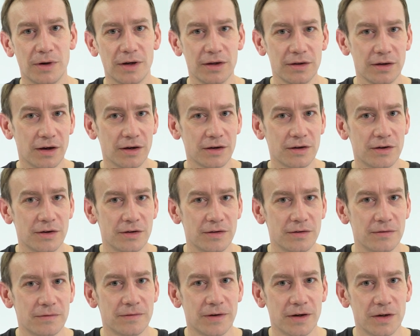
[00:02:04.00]
or I, I
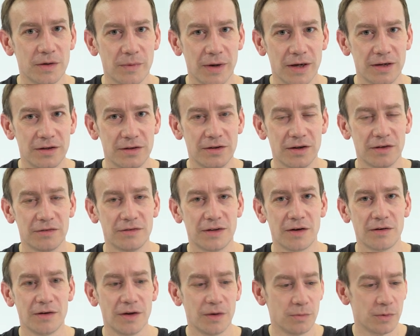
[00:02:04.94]
couldn't find a way to just
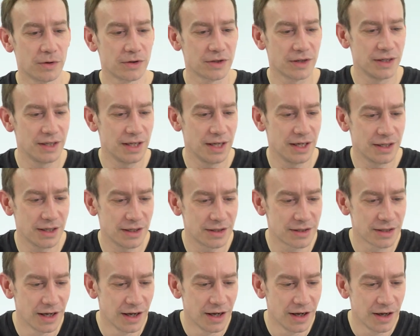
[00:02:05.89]
download what I
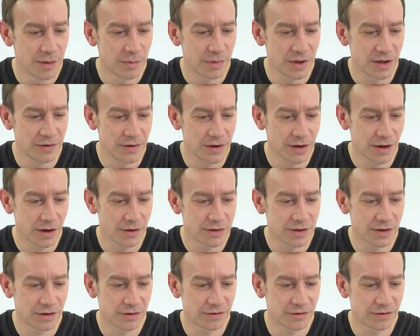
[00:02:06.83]
needed. But if you go to